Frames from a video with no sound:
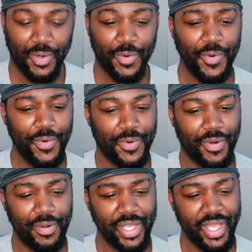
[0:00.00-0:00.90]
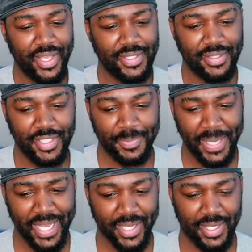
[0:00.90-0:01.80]
Ooh, okay, so he's
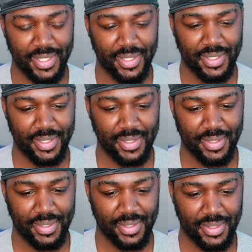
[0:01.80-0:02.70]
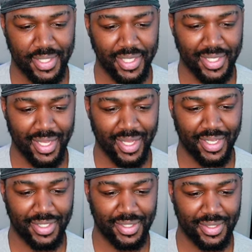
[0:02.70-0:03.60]
back. Thank God.